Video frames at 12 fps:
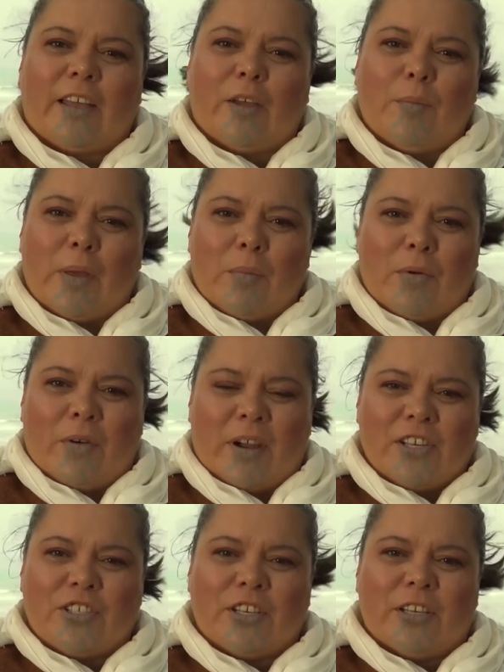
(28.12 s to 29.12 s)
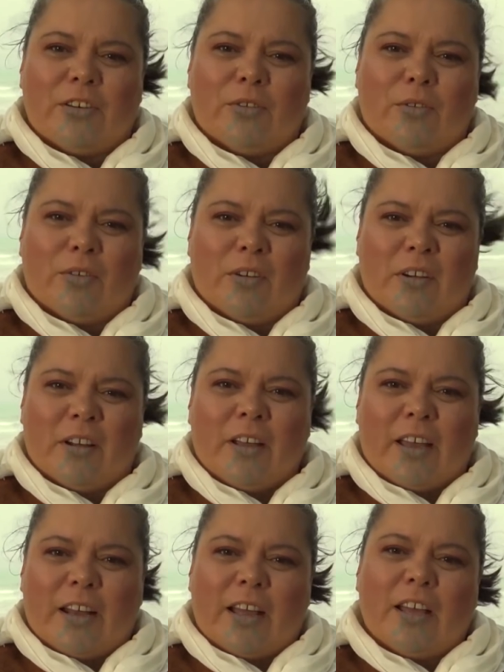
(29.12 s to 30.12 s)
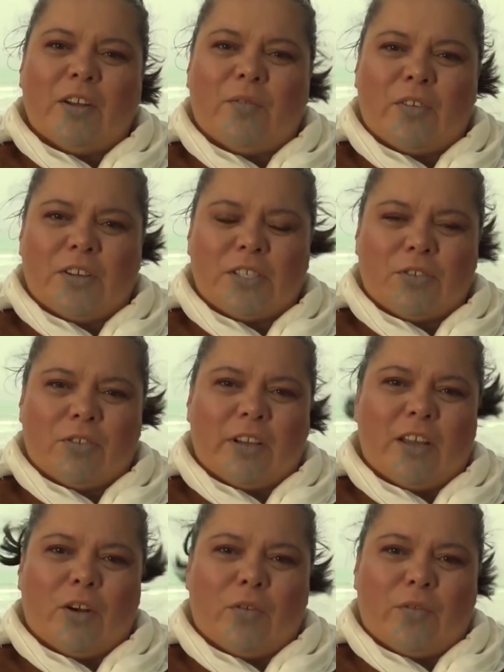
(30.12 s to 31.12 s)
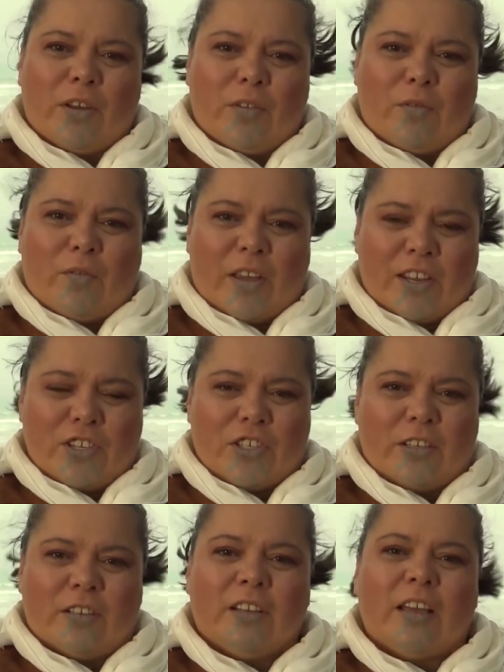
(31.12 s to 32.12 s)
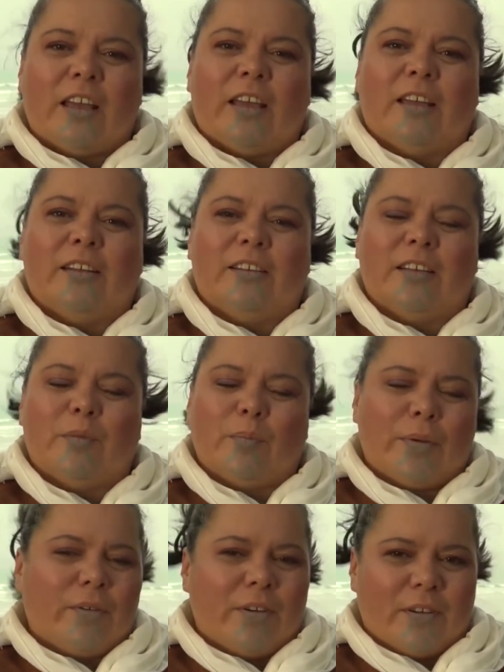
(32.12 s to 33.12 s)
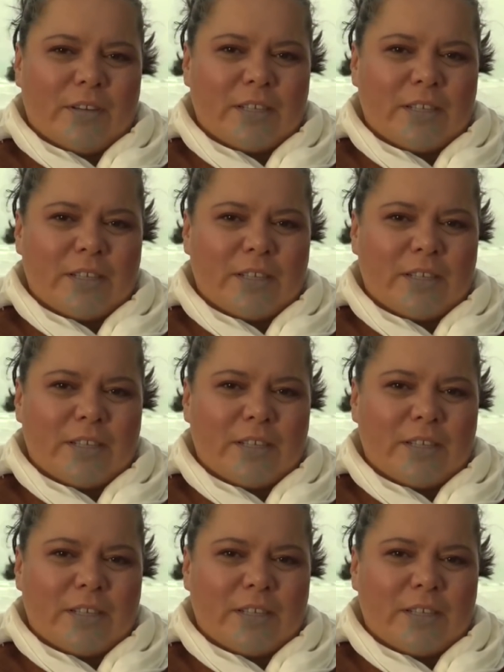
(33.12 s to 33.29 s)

a commemoration or an anniversary of invasion and imperial